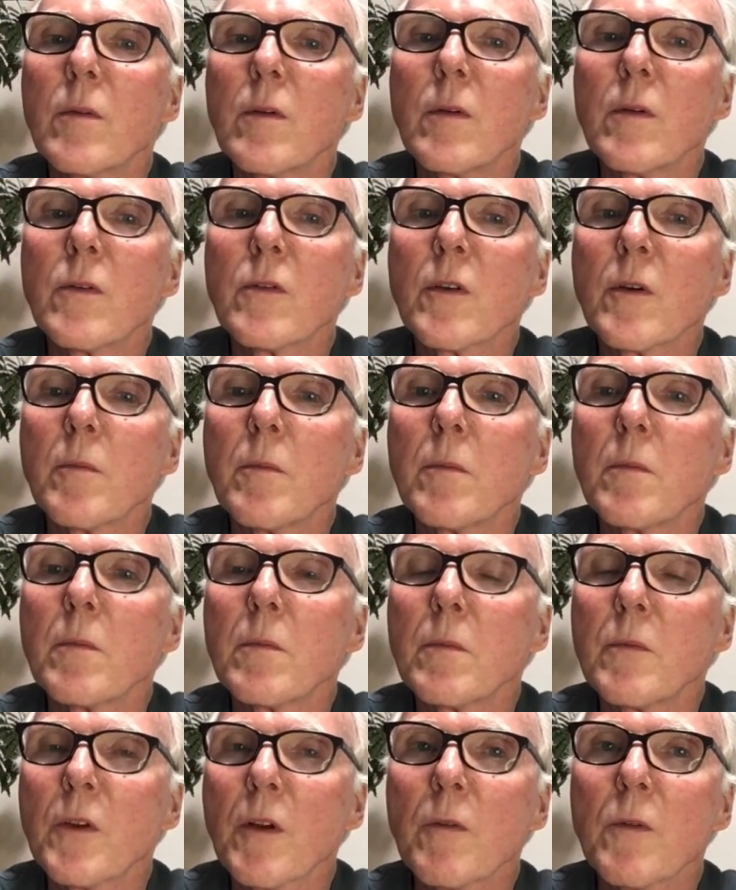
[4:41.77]

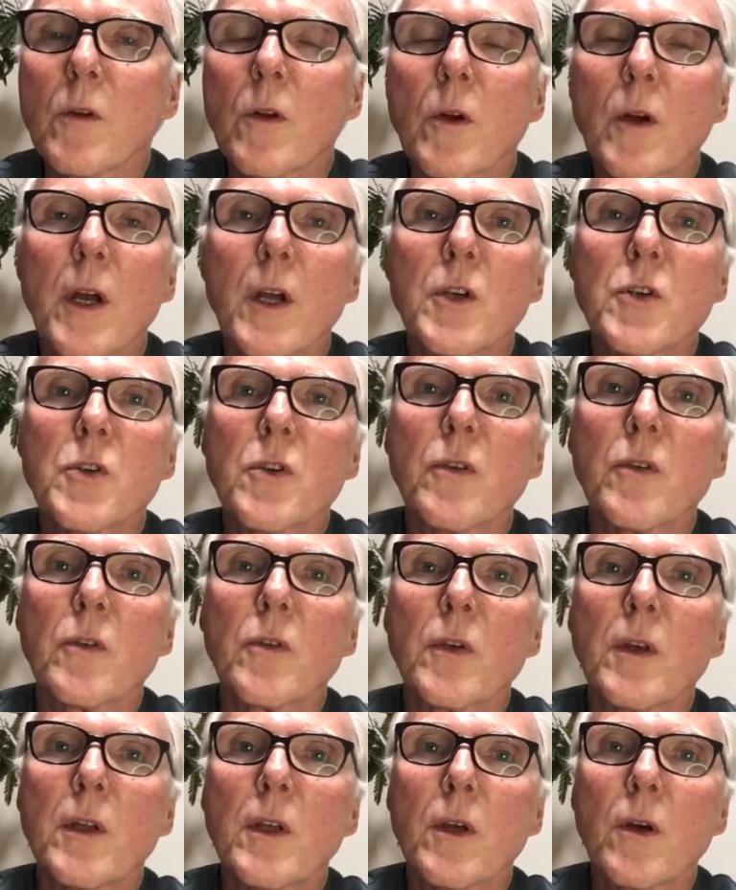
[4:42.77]
several locations
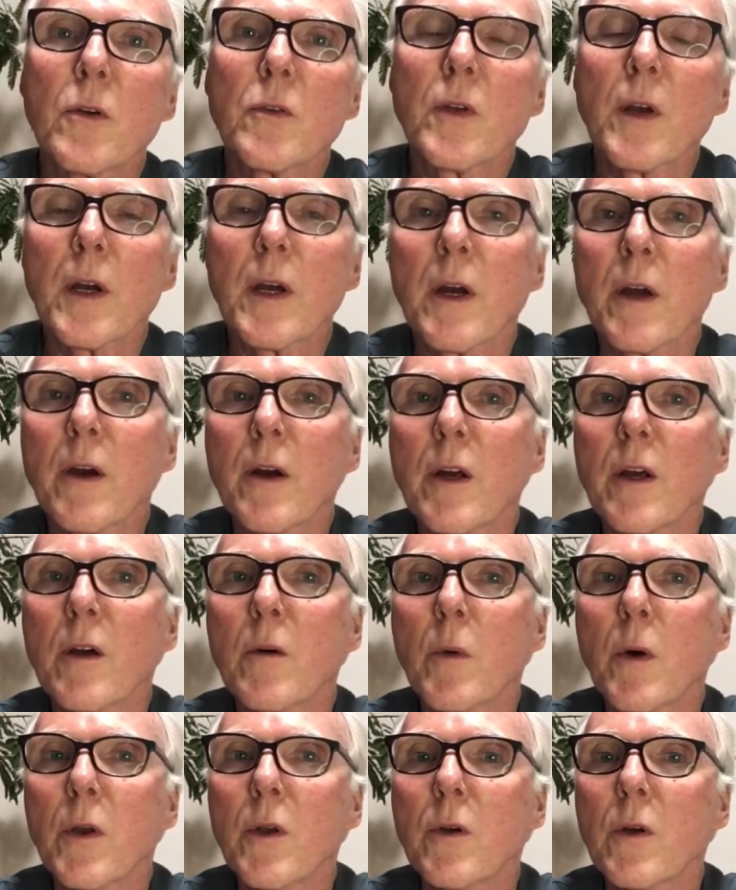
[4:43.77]
in the Osaka area
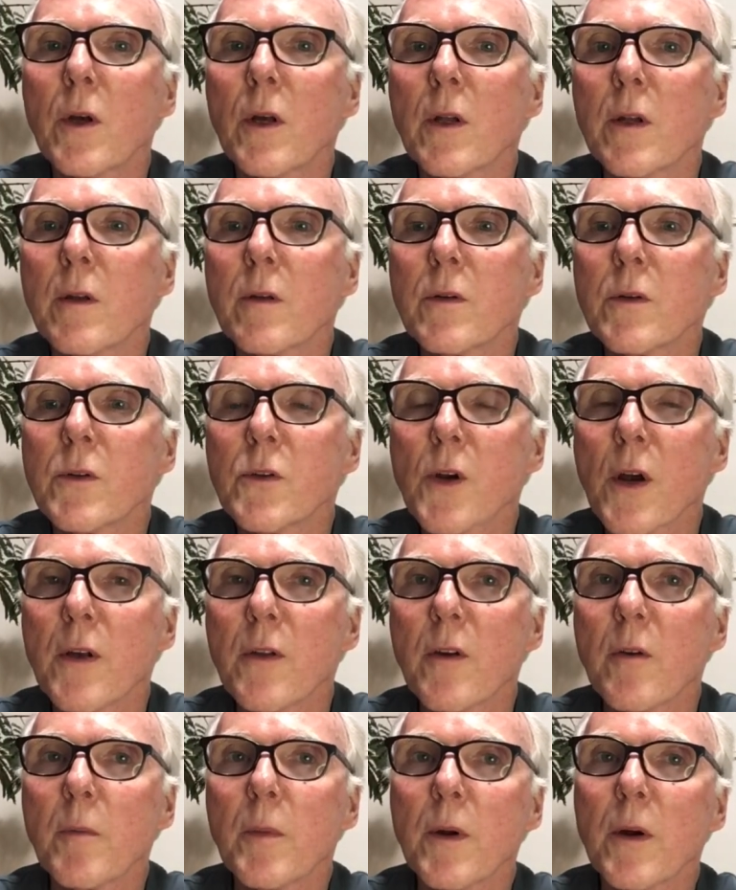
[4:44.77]
where you can try
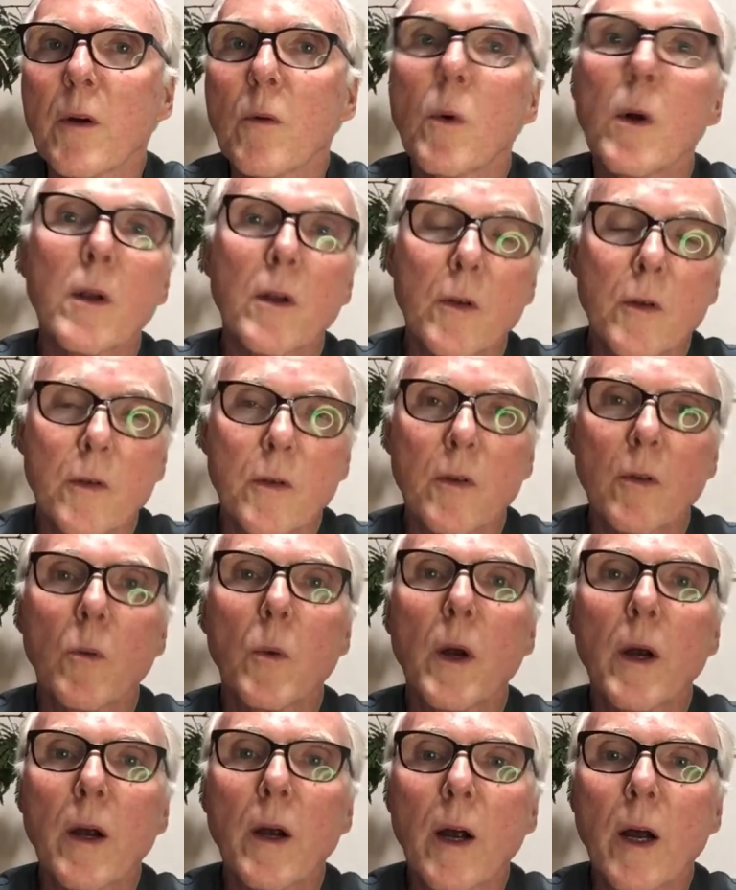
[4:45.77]
their beer. One is the
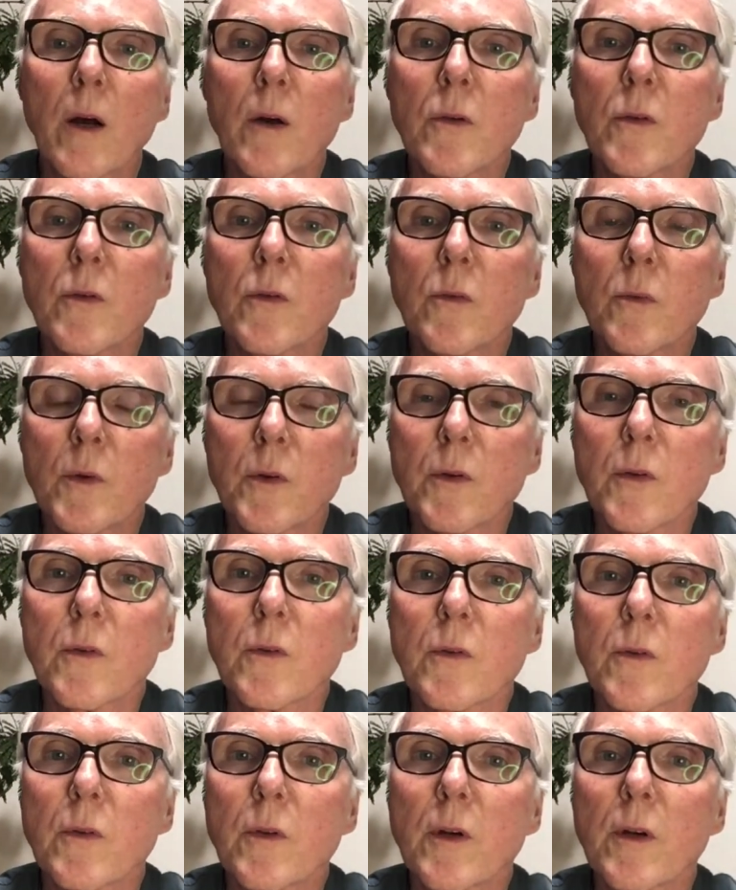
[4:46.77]
Warehouse, which
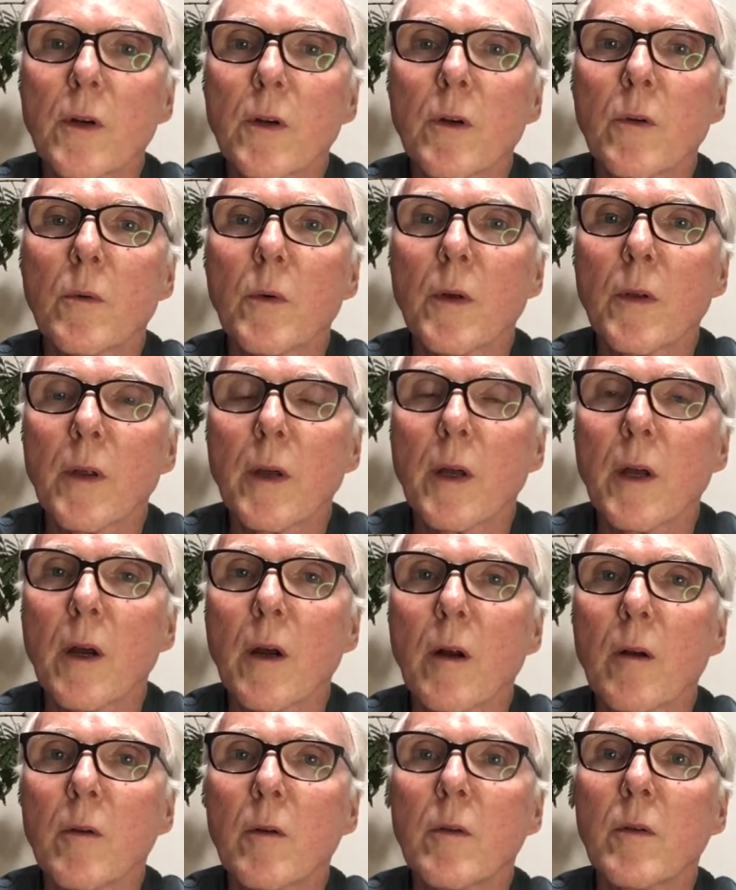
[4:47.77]
is near where
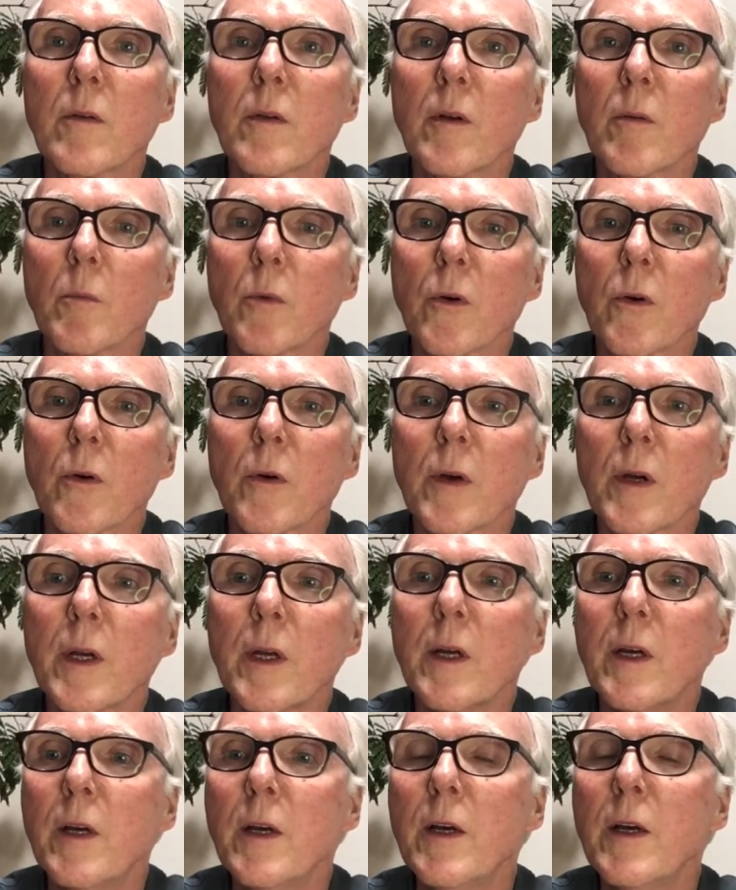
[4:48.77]
their brewery
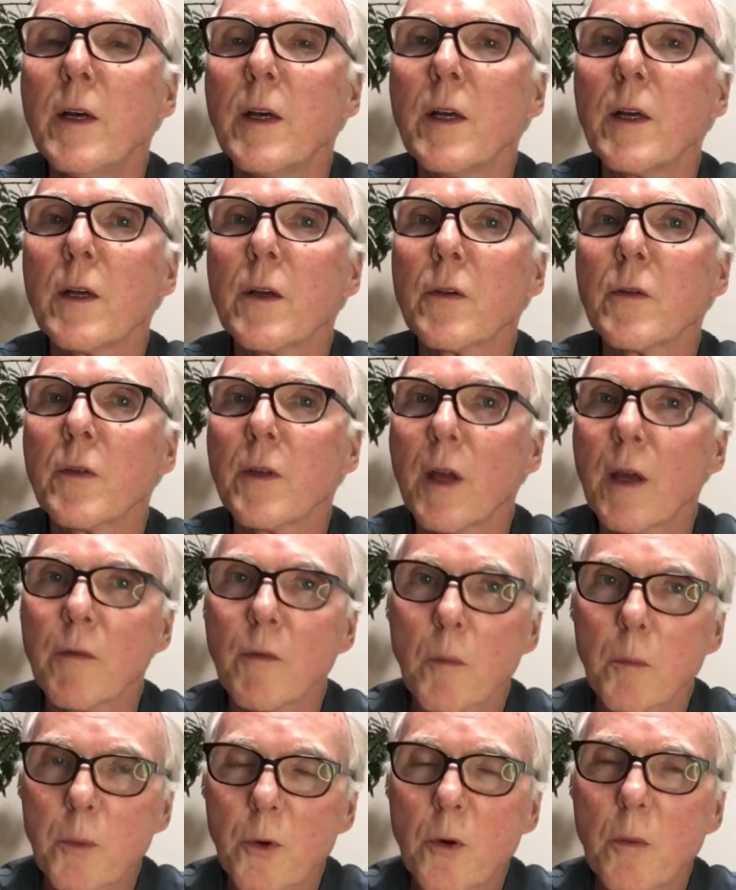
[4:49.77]
is, and they have a
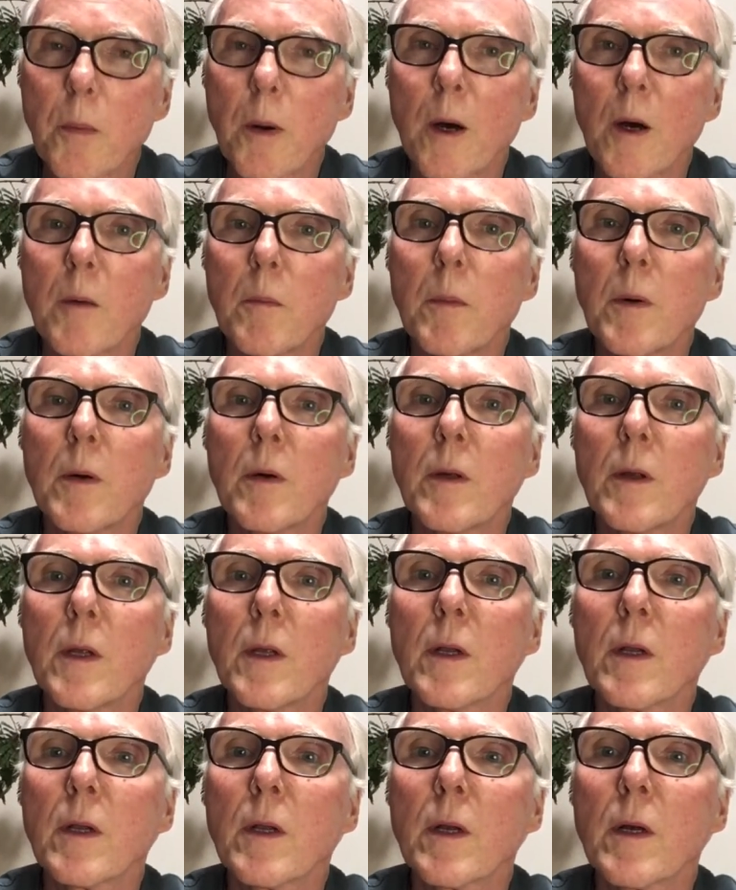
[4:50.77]
brew pub
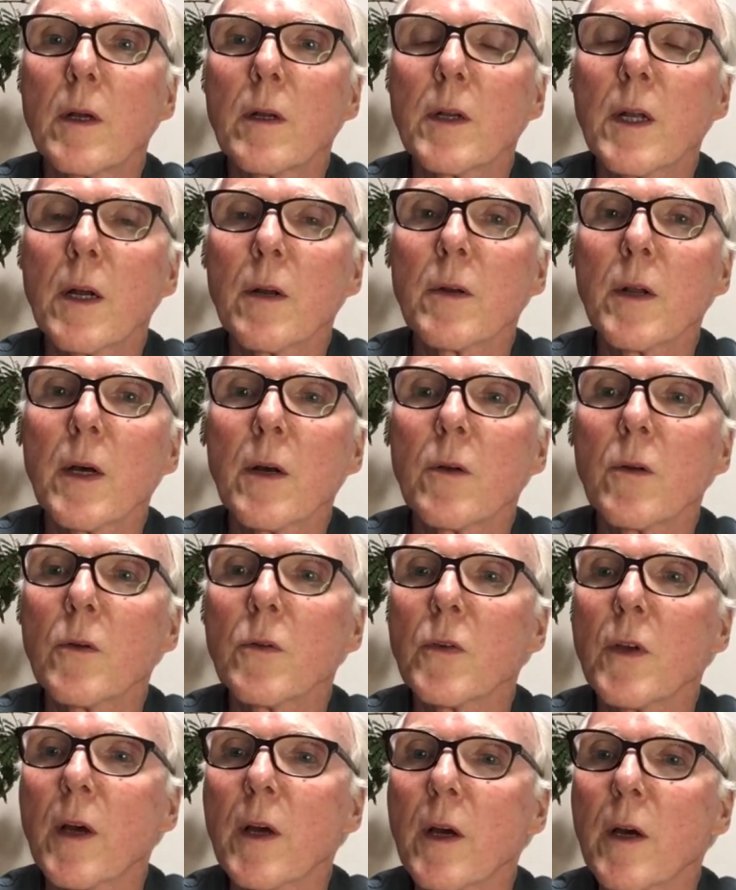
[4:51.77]
in downtown
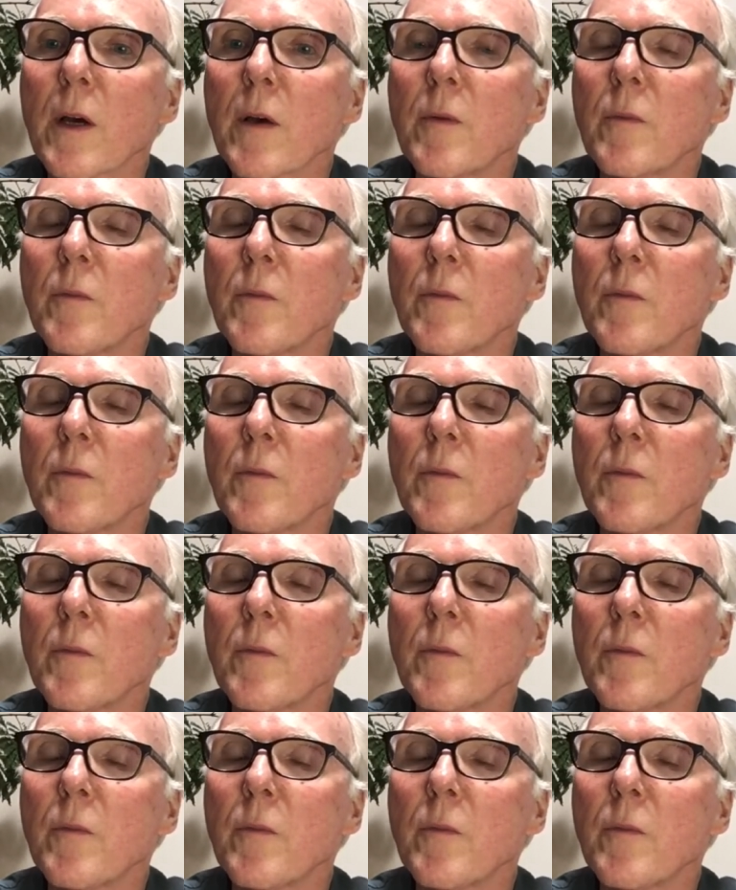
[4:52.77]
Osaka,